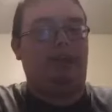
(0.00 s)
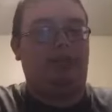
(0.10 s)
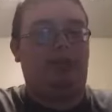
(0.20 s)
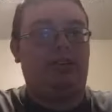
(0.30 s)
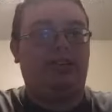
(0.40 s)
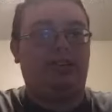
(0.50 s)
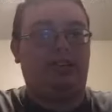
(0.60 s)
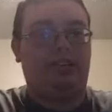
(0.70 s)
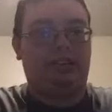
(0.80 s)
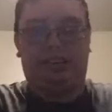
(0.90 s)
gorillas
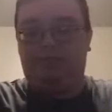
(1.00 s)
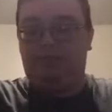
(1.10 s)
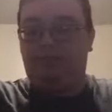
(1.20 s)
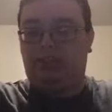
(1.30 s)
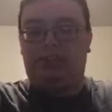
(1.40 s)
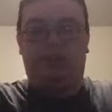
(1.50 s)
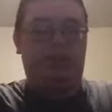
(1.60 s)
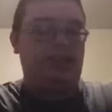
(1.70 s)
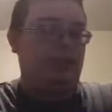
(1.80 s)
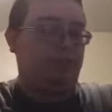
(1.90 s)
like just as much as the
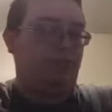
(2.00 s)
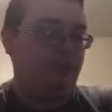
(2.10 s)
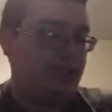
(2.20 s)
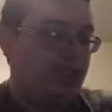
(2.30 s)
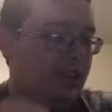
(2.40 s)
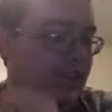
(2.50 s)
next person,